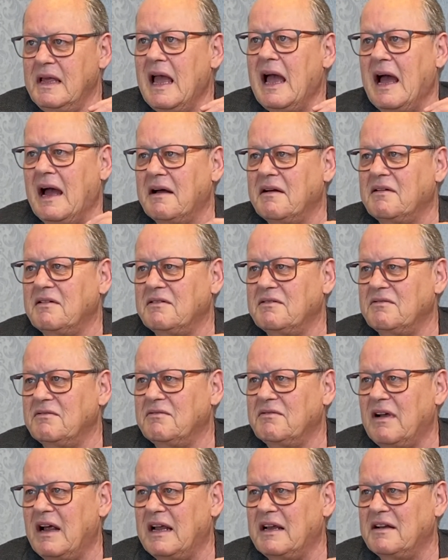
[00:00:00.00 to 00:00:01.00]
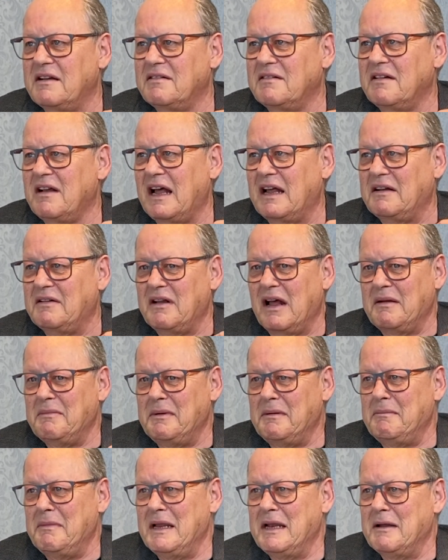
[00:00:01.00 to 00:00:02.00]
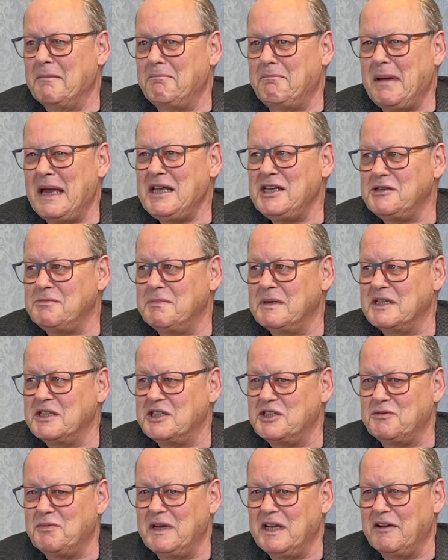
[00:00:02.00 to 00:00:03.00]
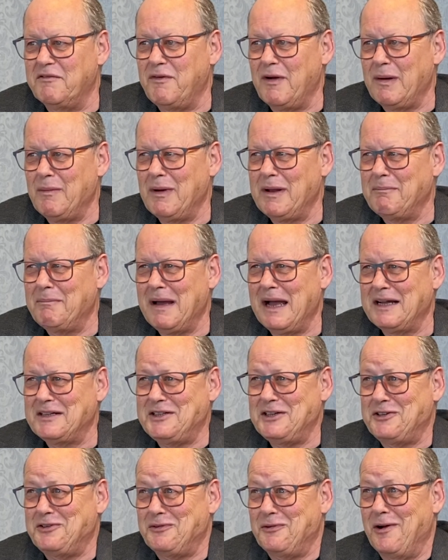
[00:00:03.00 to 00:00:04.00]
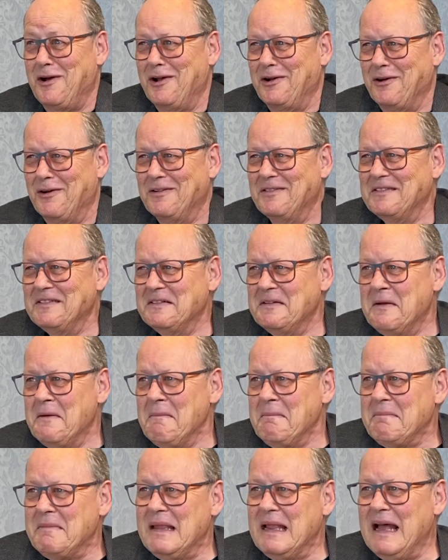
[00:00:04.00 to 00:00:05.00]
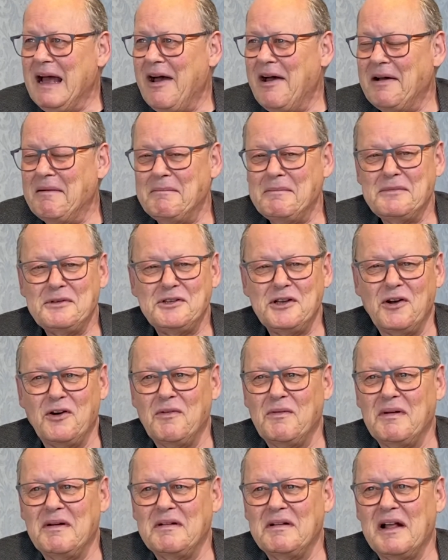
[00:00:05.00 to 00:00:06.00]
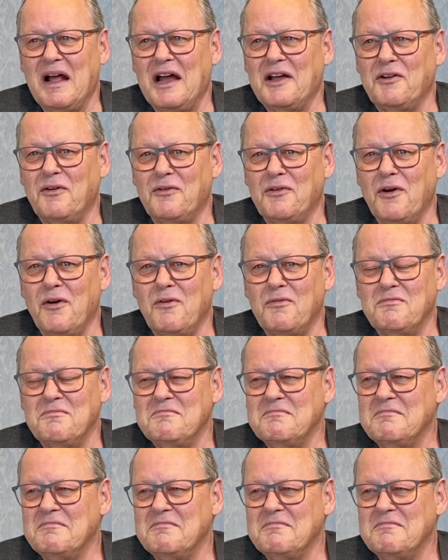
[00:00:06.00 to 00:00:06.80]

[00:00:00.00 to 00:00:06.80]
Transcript: Yeah, right. I'd be in a basement suite if I went back to Toronto. I don't know.